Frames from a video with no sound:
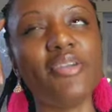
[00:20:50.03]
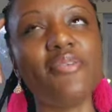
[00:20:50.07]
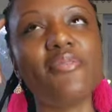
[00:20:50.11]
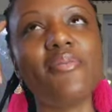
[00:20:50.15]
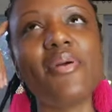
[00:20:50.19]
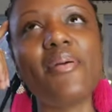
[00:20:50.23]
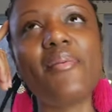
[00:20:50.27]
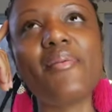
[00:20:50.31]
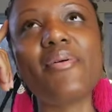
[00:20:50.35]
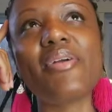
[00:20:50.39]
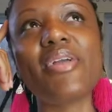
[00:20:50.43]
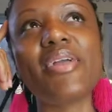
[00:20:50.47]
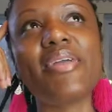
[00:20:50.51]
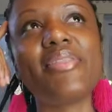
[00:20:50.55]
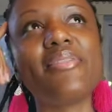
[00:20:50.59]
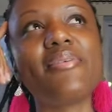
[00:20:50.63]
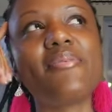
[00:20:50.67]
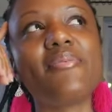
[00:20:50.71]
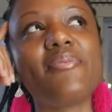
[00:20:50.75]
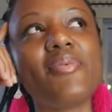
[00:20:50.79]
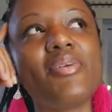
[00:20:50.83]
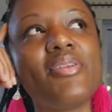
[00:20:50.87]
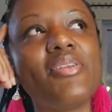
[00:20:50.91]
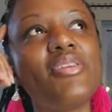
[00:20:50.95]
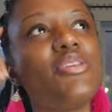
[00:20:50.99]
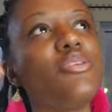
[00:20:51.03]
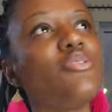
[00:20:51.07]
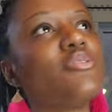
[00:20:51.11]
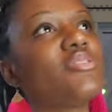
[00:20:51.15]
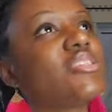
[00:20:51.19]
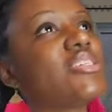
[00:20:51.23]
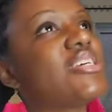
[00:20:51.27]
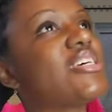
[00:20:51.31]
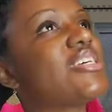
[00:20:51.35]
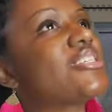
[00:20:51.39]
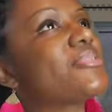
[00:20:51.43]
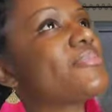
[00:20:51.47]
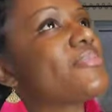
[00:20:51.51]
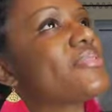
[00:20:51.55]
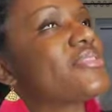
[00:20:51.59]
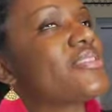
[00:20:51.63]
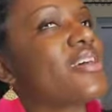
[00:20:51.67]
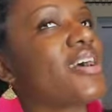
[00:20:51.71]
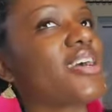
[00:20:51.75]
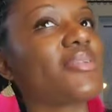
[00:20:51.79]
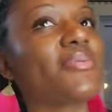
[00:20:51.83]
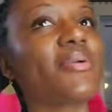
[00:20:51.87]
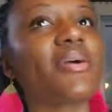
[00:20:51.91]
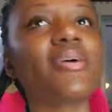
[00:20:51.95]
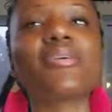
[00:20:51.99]
You remember in the, New Testament
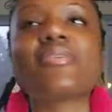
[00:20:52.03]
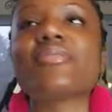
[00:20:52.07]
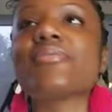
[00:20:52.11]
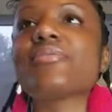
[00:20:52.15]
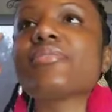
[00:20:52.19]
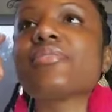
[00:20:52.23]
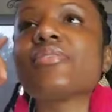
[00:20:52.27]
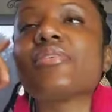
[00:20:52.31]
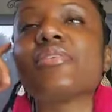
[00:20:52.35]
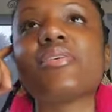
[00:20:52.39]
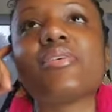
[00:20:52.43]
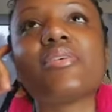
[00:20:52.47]
talk about